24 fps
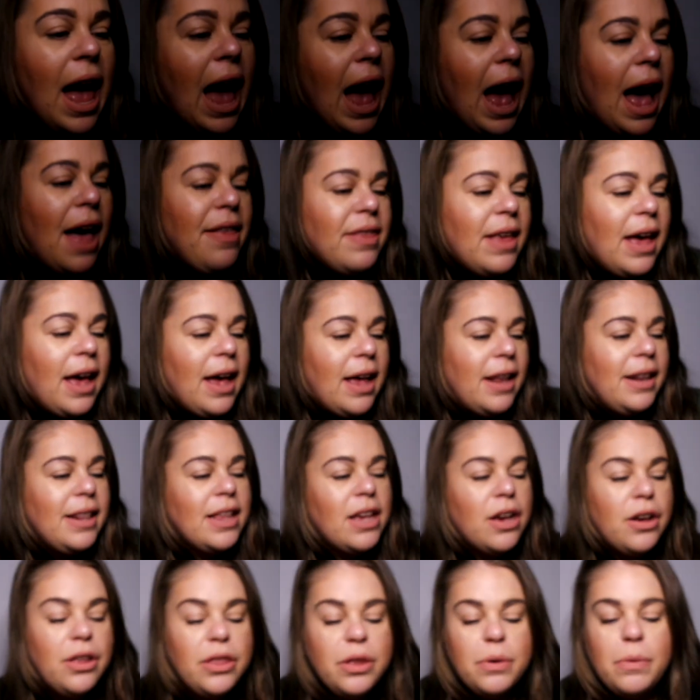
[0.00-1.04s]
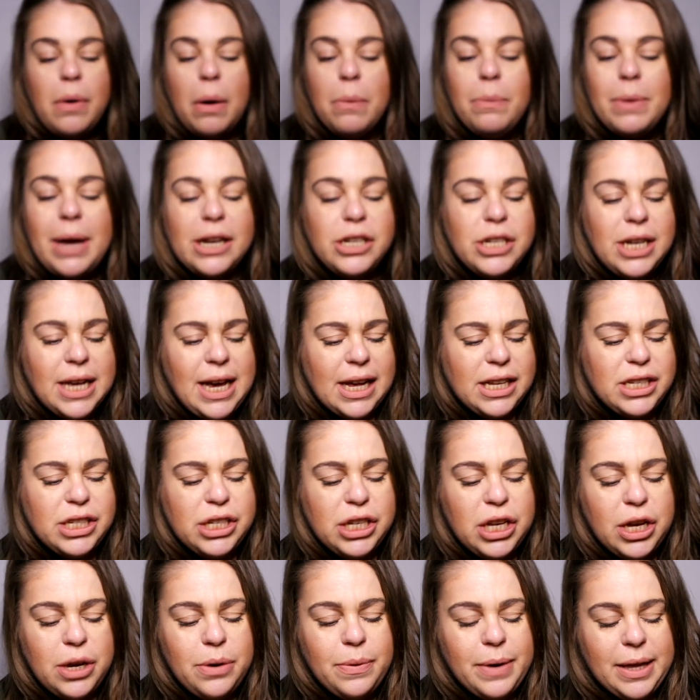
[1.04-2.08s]
And then the other one, we actually get
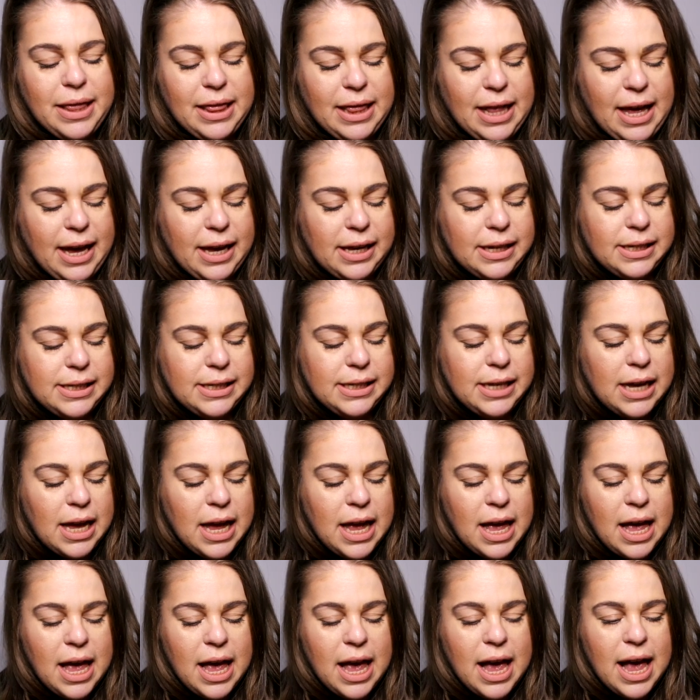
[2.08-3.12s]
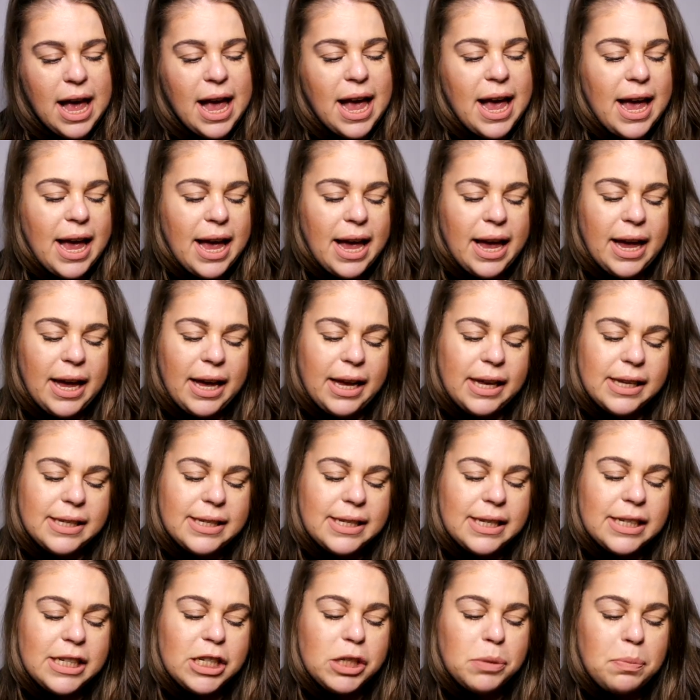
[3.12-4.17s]
2 in this,
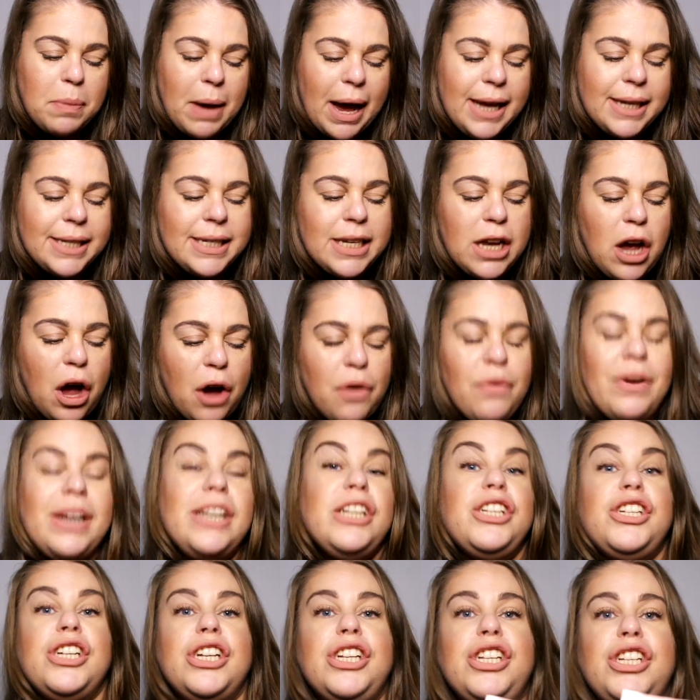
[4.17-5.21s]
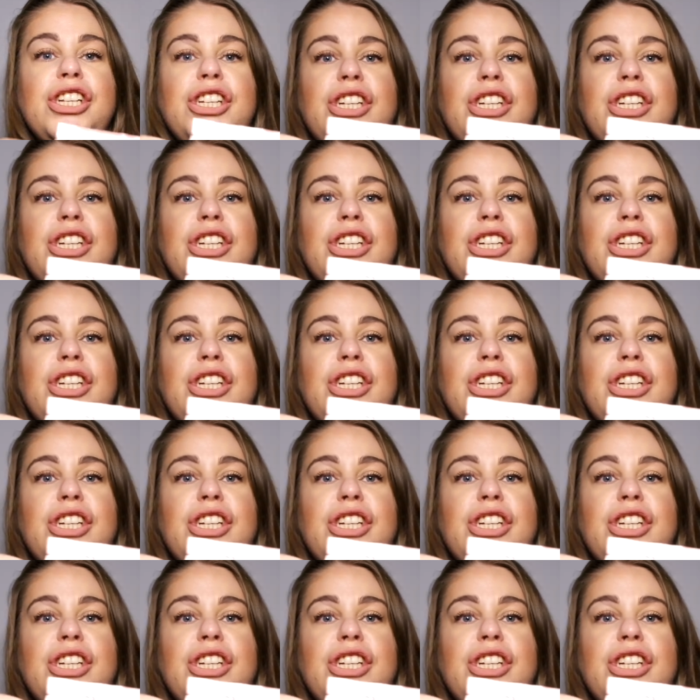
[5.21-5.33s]
is spicy orange and